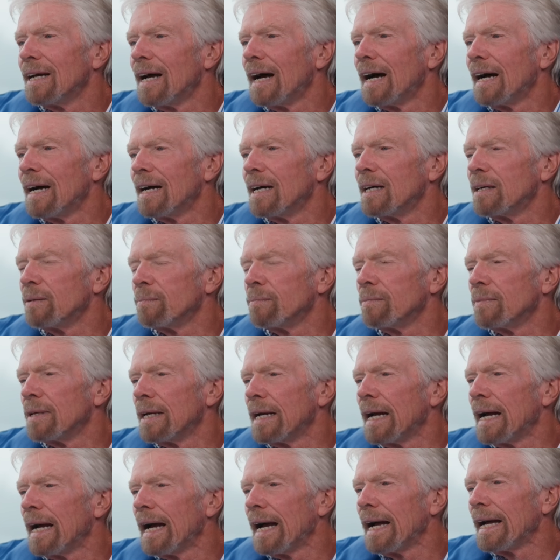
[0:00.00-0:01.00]
um,
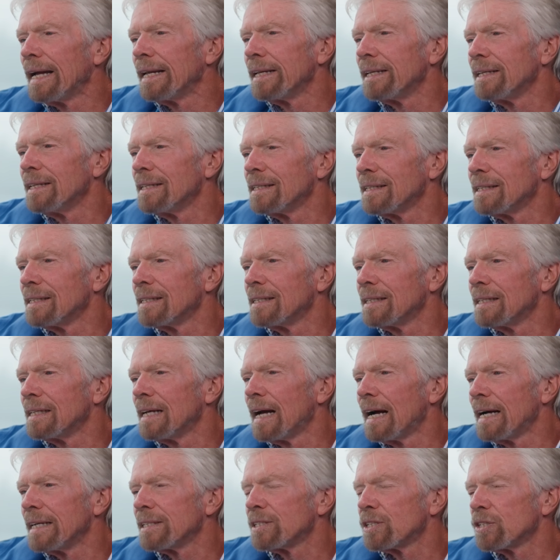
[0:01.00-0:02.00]
and
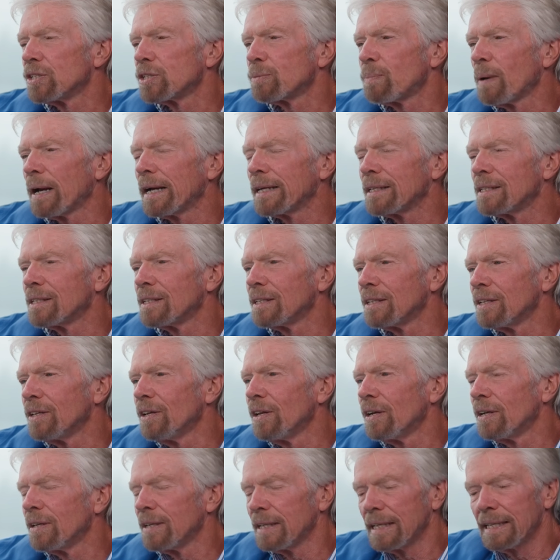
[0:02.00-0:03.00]
I suspect,
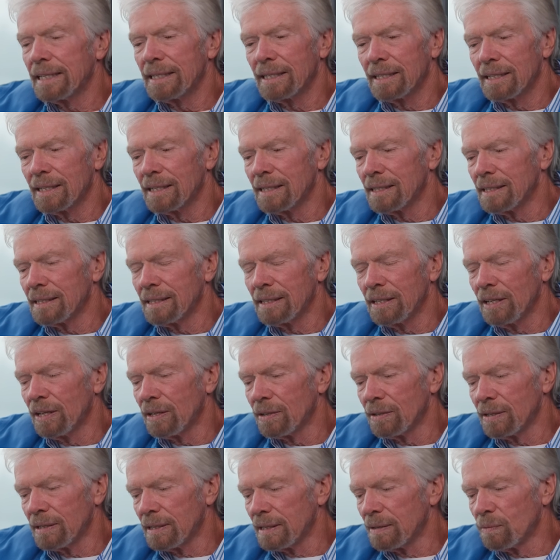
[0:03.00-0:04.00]
you know, in you
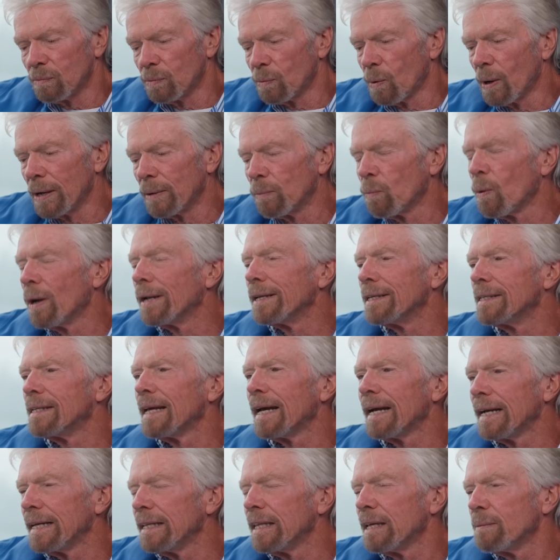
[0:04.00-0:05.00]
know, one, one
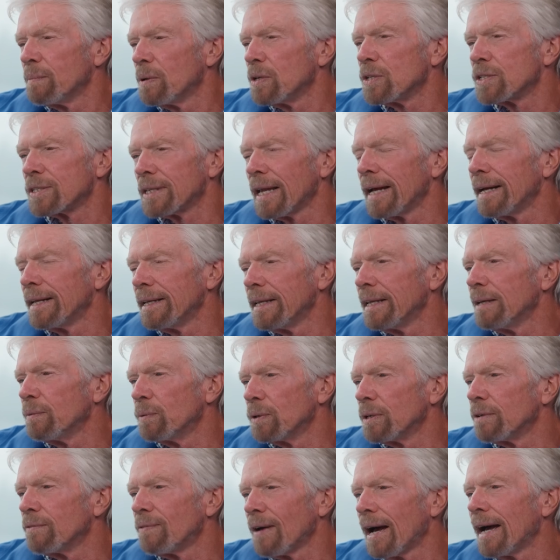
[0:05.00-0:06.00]
day they most likely
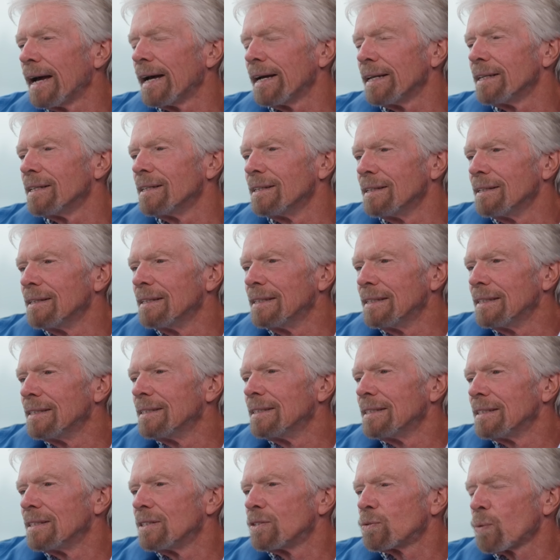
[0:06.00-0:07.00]
will have had
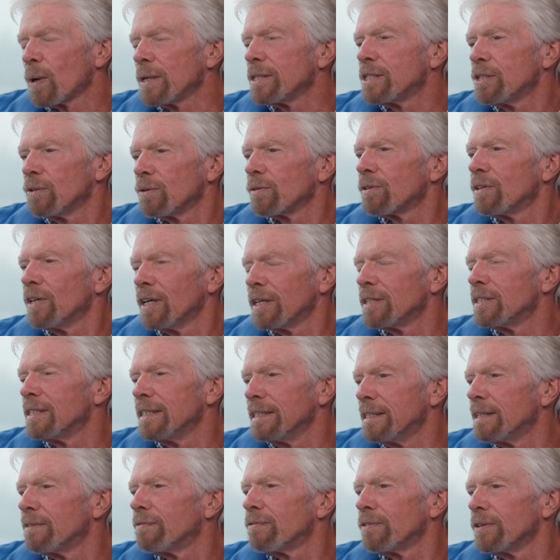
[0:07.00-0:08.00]
20 or 30
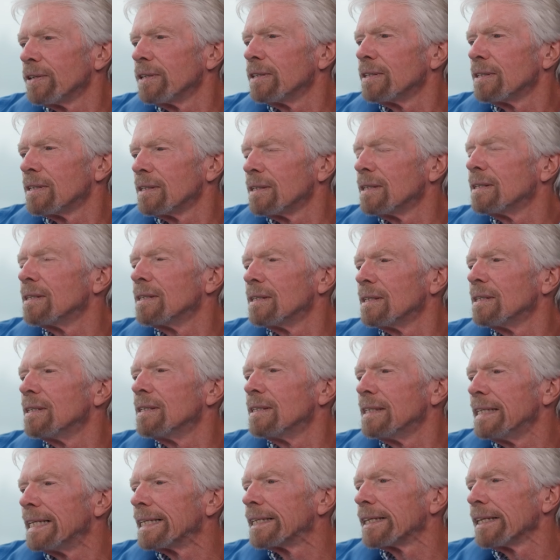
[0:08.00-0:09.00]
different
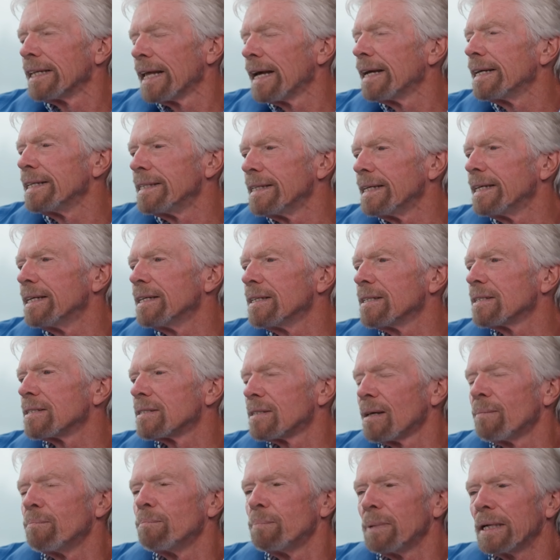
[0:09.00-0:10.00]
little ideas,
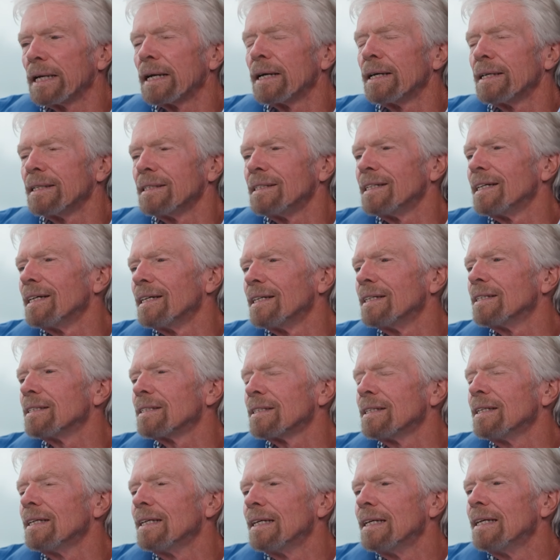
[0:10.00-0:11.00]
some big
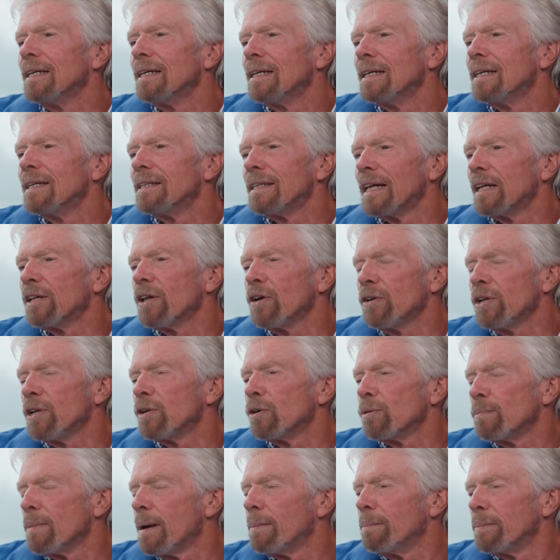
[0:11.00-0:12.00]
ideas. They'll only
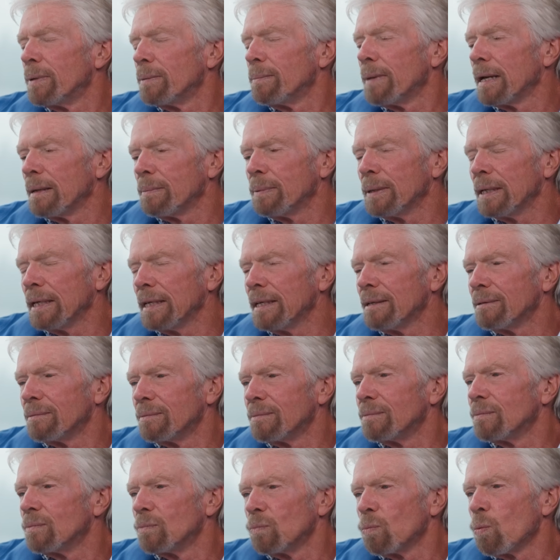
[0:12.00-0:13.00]
remember maybe
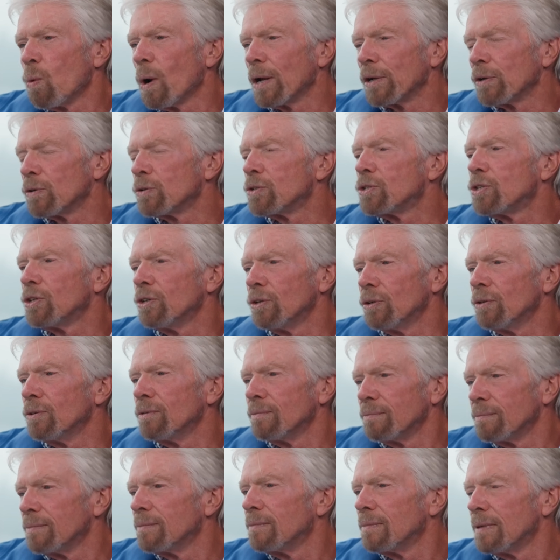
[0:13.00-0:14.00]
one or two
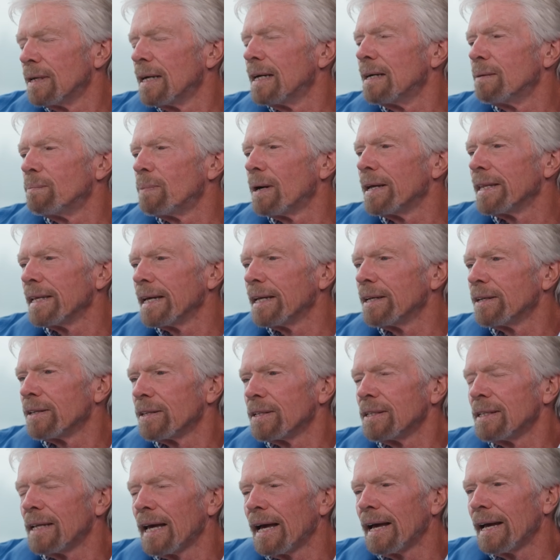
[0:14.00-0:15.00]
uh, by the end of
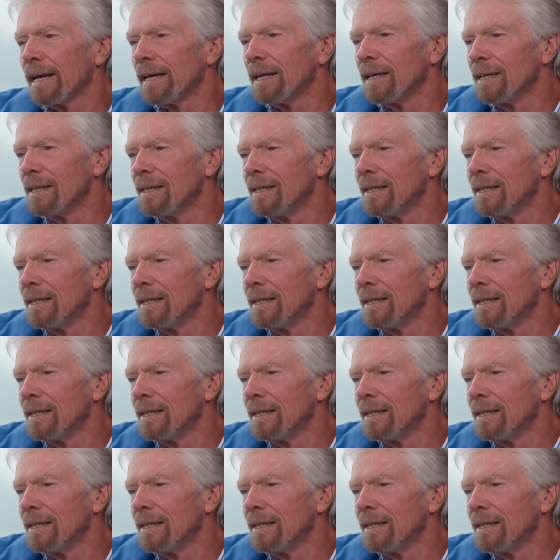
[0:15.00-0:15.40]
the day.